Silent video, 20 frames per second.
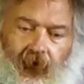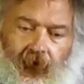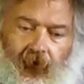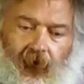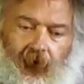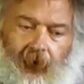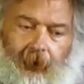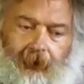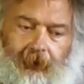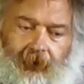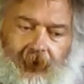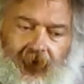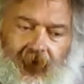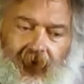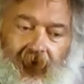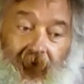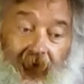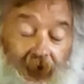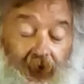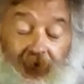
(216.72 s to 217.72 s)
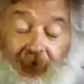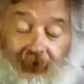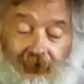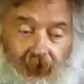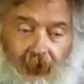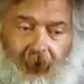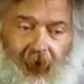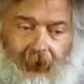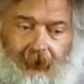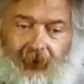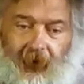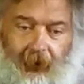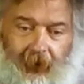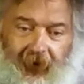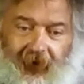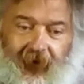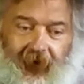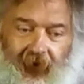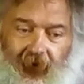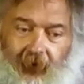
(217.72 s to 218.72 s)
And I can remember
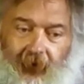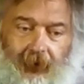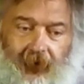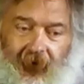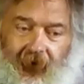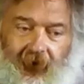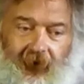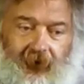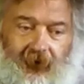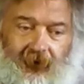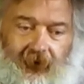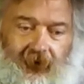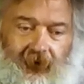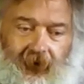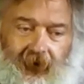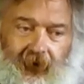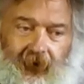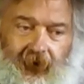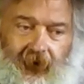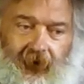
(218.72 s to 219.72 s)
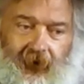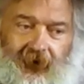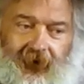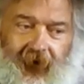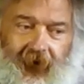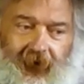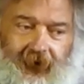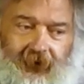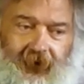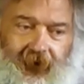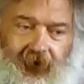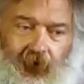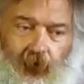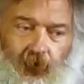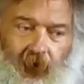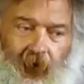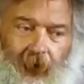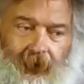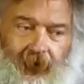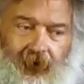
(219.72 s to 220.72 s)
picking up a deactivated
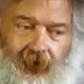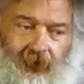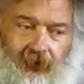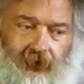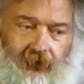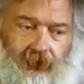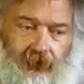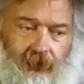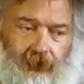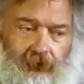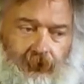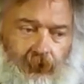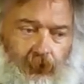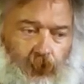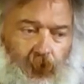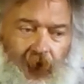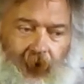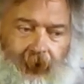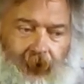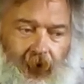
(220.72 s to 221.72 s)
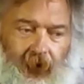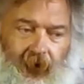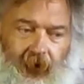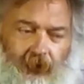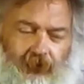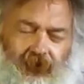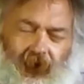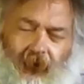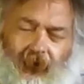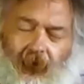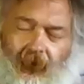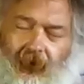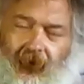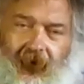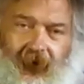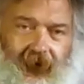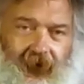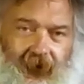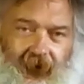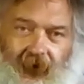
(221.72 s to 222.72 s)
weapon way back then,
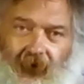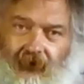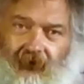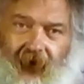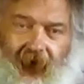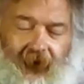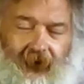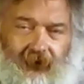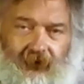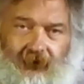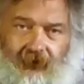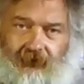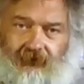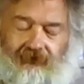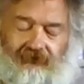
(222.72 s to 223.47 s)
probably around